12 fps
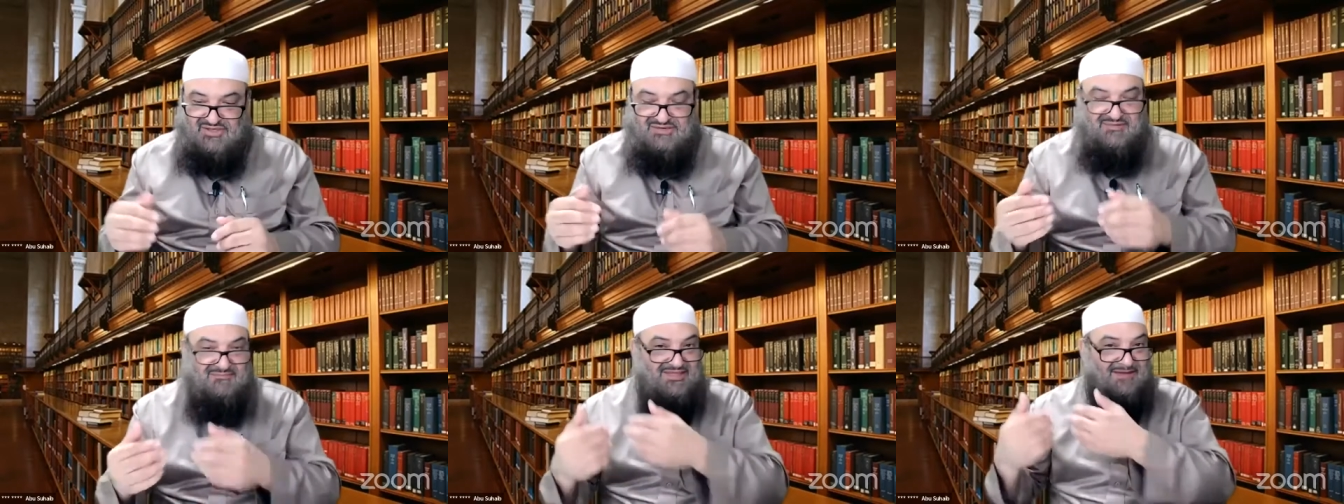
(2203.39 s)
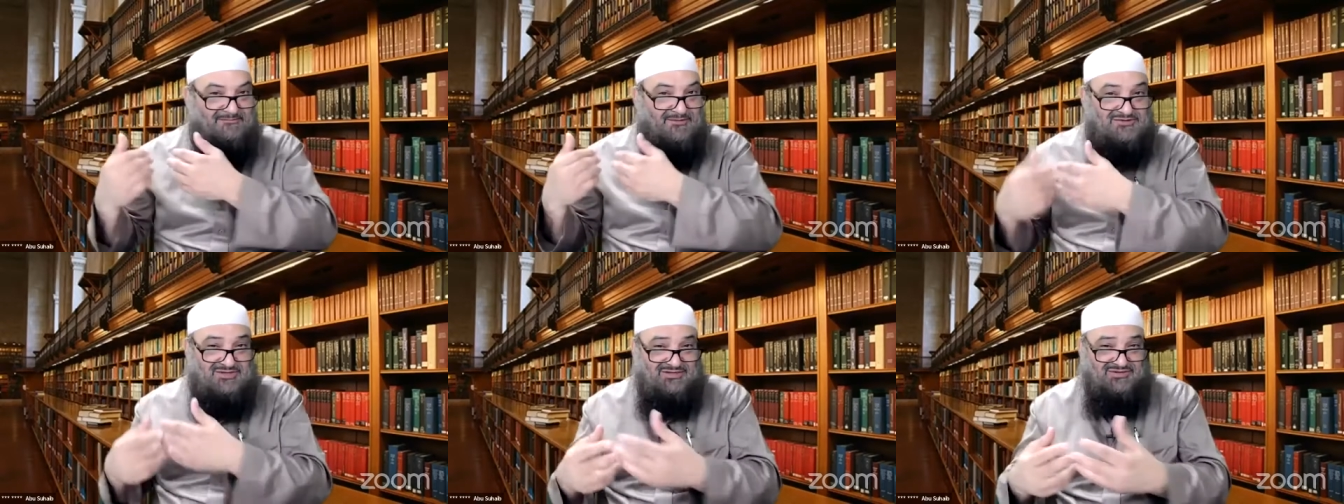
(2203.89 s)
So you remember that
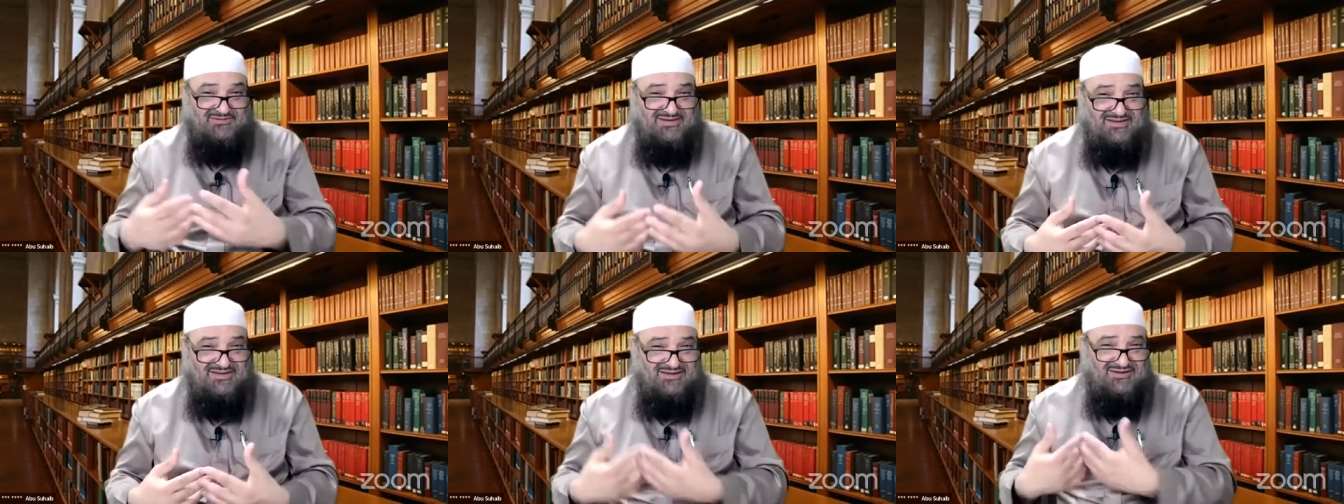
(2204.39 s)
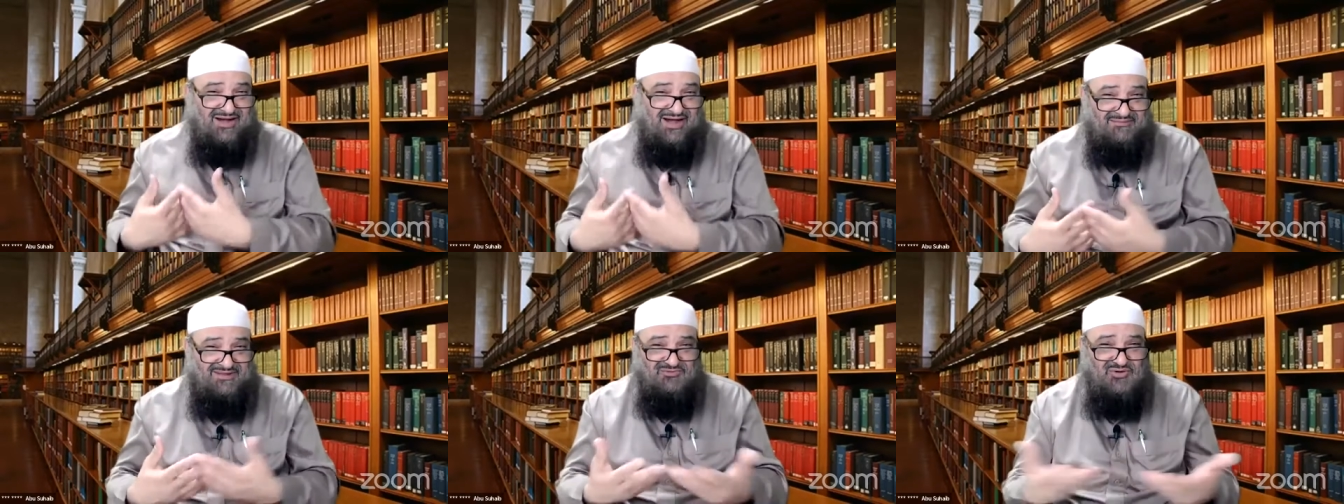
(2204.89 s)
person is
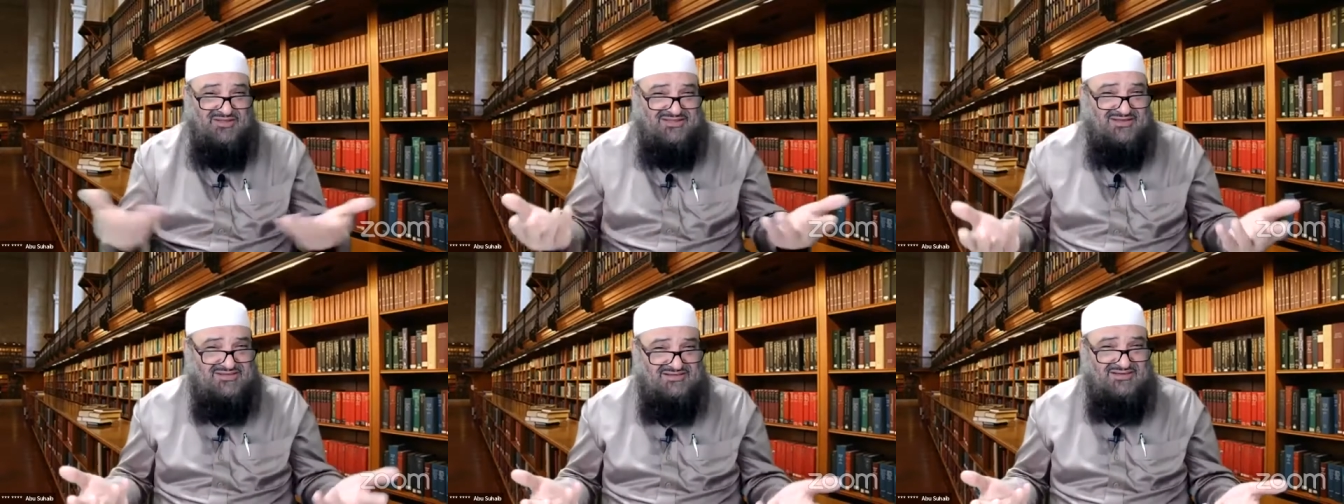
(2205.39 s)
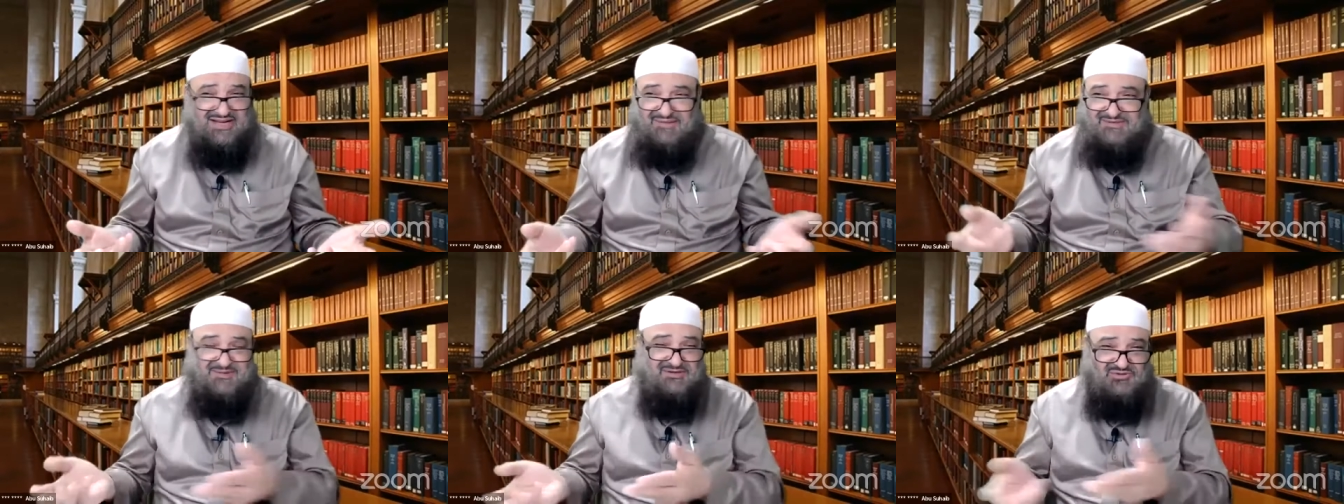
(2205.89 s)
garment worth 30
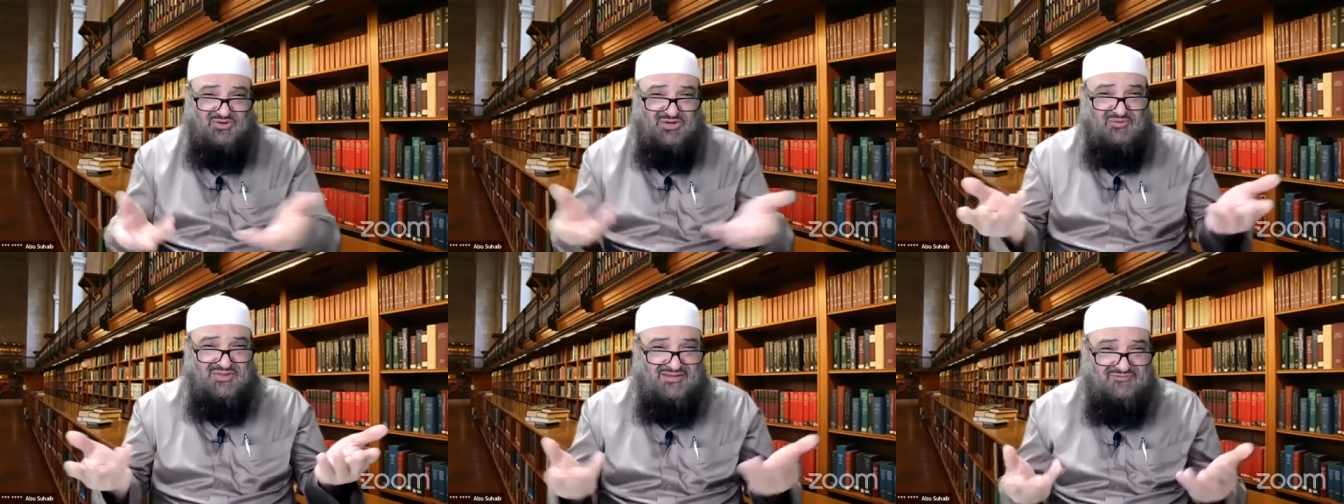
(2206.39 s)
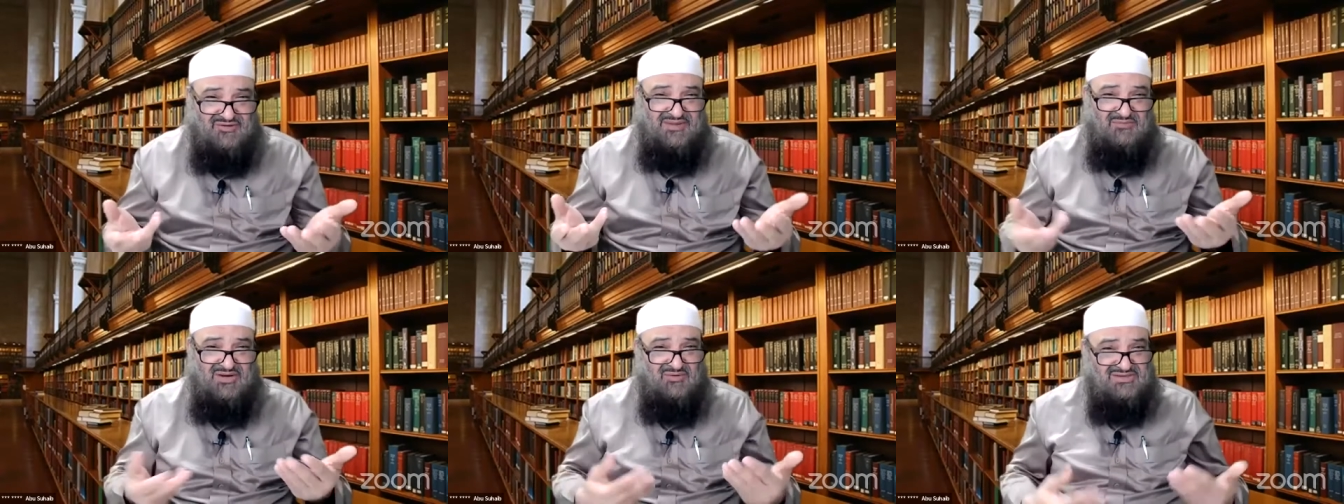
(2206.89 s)
dirhams being stolen with him, from
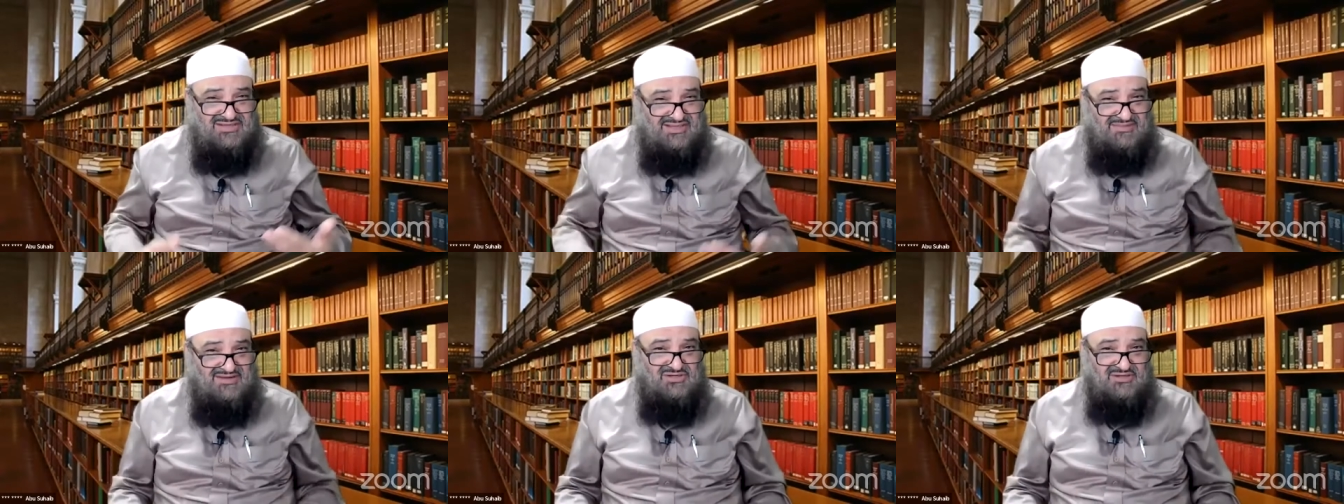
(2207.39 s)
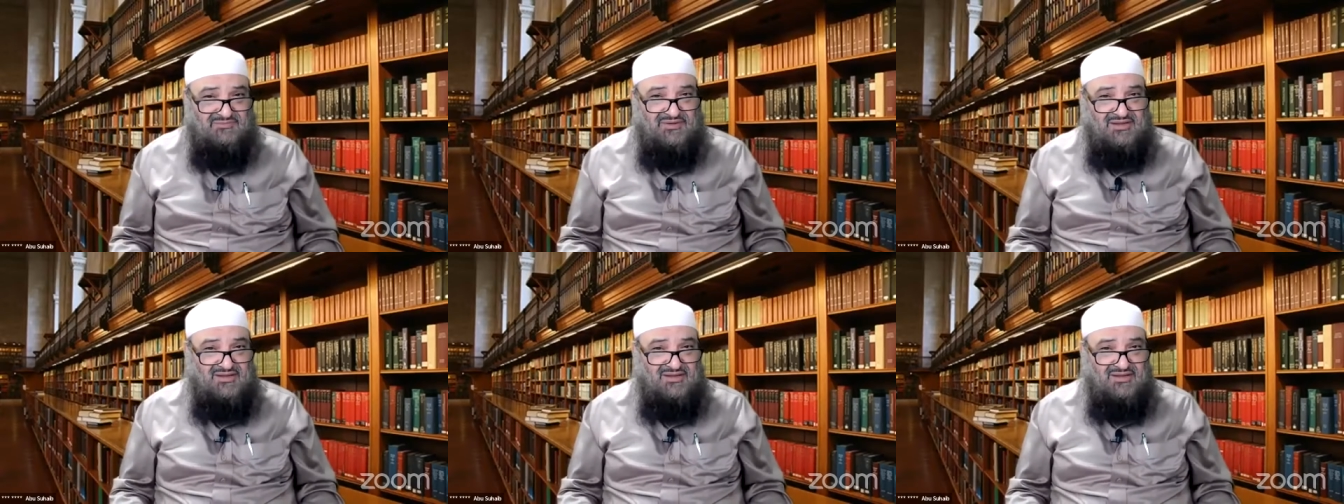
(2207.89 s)
him when he was in the masjid.